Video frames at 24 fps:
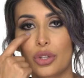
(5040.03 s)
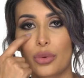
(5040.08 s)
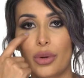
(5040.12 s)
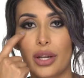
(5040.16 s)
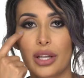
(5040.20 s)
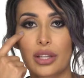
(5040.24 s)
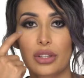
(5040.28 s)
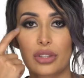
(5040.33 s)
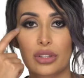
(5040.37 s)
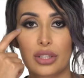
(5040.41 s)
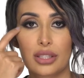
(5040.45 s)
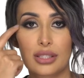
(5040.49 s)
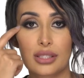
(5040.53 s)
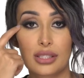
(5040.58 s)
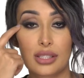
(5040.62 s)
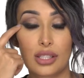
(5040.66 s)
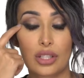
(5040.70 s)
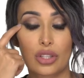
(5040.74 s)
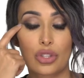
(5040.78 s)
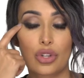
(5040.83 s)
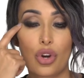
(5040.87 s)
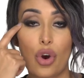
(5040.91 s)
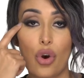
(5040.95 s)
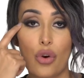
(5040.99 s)
regular
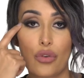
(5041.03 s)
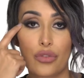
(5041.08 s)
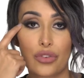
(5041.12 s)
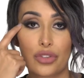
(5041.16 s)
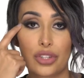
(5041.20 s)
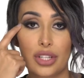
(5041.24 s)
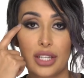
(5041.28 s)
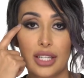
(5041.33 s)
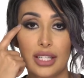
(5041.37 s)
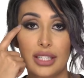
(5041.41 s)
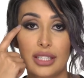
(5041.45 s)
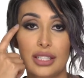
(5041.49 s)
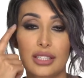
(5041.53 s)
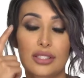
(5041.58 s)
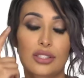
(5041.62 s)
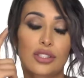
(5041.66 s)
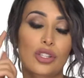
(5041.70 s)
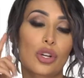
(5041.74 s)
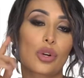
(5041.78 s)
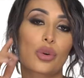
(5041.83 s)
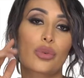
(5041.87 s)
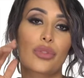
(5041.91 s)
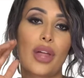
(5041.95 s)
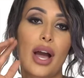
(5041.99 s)
concealer over it.
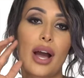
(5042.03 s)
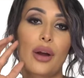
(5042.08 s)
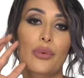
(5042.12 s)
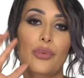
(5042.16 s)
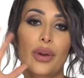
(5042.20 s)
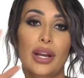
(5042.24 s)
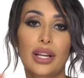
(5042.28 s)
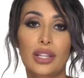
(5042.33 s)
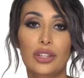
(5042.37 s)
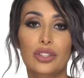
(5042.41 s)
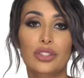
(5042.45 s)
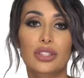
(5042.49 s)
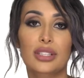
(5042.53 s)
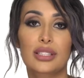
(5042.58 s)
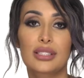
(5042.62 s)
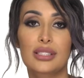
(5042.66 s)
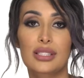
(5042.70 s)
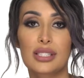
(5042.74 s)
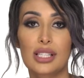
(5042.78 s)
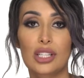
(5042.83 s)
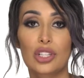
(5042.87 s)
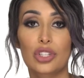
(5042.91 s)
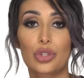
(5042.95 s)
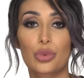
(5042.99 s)
So that regular
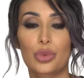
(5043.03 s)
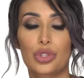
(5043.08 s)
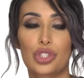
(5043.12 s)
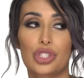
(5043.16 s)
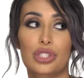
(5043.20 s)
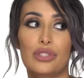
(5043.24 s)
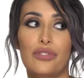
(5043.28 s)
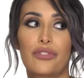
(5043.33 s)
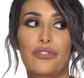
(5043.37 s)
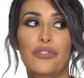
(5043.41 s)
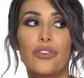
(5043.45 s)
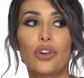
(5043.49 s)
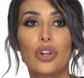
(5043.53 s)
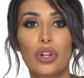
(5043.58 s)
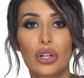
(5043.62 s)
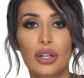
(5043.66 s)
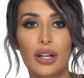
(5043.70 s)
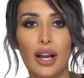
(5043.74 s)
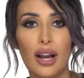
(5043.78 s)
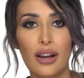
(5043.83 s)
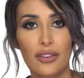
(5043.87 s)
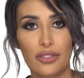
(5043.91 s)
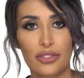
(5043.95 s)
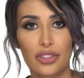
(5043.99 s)
concealer, which is full
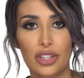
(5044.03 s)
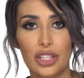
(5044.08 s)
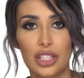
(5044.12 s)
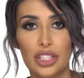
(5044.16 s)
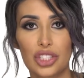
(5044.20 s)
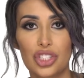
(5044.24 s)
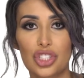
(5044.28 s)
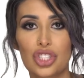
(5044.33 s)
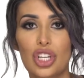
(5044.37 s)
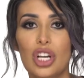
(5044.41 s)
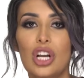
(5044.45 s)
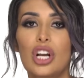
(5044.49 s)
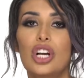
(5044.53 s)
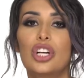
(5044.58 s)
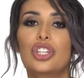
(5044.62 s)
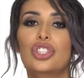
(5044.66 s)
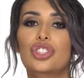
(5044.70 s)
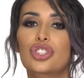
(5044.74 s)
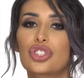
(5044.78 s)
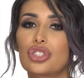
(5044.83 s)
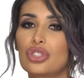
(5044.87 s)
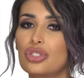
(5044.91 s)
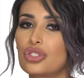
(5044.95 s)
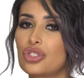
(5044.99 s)
coverage,
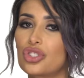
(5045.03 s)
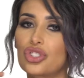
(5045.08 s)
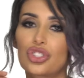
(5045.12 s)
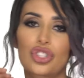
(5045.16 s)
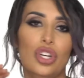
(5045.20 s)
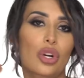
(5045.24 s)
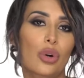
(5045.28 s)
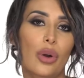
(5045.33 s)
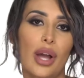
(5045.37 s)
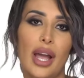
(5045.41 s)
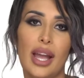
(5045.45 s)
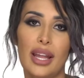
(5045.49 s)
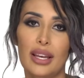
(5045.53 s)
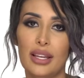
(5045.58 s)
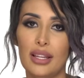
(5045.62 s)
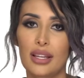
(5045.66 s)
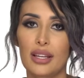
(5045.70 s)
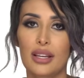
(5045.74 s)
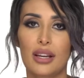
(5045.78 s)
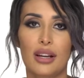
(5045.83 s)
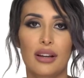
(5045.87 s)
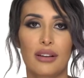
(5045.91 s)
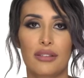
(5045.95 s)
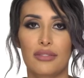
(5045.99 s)
shouldn't show
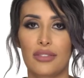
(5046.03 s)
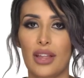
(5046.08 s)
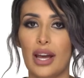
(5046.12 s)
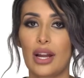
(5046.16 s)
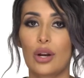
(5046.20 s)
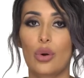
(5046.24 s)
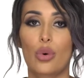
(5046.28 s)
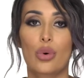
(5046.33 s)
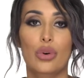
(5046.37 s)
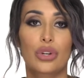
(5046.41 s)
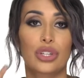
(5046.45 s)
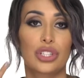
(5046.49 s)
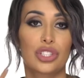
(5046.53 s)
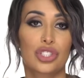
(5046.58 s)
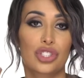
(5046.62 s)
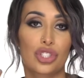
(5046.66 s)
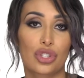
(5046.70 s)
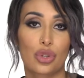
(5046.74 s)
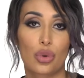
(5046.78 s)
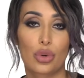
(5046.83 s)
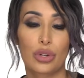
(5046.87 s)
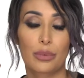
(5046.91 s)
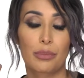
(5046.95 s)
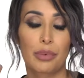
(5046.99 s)
any of that orange
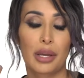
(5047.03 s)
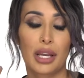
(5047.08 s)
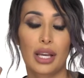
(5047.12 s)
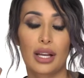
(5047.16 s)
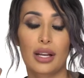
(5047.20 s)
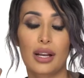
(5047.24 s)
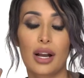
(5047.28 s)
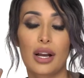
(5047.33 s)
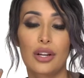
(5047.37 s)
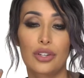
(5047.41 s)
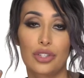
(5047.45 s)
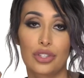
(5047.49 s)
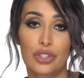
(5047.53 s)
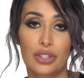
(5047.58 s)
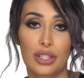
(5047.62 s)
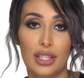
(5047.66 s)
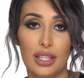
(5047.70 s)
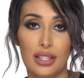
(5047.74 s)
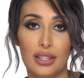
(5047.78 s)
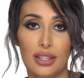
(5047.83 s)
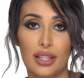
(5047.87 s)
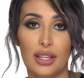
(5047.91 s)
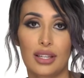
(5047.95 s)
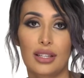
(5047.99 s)
or pink
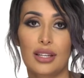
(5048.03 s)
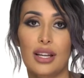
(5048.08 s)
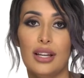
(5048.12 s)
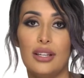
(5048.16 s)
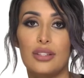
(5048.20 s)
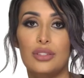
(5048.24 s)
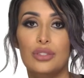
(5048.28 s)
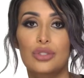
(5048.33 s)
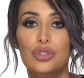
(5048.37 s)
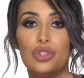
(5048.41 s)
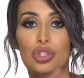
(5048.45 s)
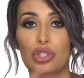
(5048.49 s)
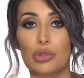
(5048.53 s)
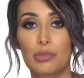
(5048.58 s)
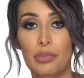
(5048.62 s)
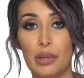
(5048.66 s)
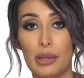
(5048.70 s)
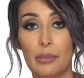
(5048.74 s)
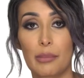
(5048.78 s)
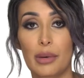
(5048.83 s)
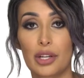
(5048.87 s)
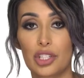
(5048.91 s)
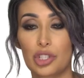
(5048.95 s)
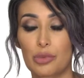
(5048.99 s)
underneath it, and you should
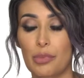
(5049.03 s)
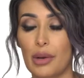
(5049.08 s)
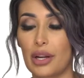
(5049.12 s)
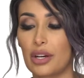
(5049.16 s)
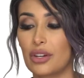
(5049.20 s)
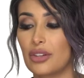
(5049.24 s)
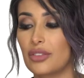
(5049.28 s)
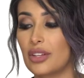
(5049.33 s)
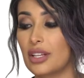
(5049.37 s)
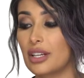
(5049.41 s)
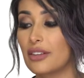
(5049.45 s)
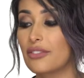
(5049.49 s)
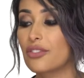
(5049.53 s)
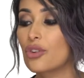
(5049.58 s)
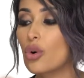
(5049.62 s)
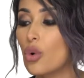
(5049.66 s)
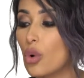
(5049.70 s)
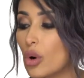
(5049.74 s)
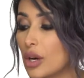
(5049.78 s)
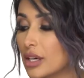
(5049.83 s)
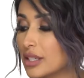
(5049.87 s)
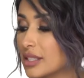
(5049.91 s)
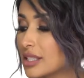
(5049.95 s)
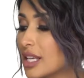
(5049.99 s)
be much better. And then of
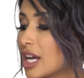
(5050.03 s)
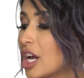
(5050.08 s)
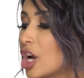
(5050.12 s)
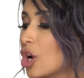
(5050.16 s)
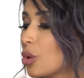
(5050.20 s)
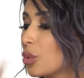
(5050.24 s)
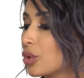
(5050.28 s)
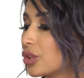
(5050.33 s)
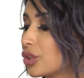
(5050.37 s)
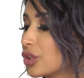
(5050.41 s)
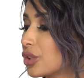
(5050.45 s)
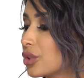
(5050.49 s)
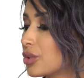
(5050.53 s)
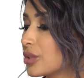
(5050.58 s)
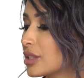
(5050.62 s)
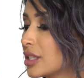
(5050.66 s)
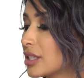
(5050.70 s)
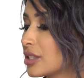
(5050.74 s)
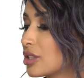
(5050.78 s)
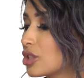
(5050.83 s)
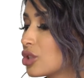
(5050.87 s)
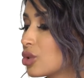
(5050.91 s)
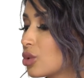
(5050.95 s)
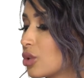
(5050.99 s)
course, when you're
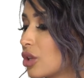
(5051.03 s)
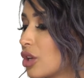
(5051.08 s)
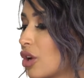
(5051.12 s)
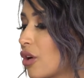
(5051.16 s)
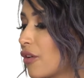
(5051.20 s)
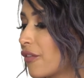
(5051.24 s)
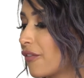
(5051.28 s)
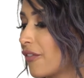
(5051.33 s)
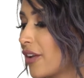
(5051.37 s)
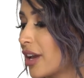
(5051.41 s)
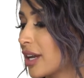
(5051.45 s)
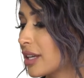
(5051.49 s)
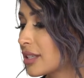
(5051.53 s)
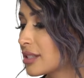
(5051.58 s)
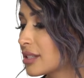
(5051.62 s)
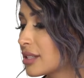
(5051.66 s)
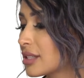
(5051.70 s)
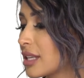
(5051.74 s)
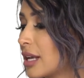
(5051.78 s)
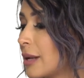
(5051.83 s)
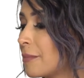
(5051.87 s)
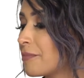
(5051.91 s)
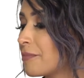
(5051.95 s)
using Studio Fix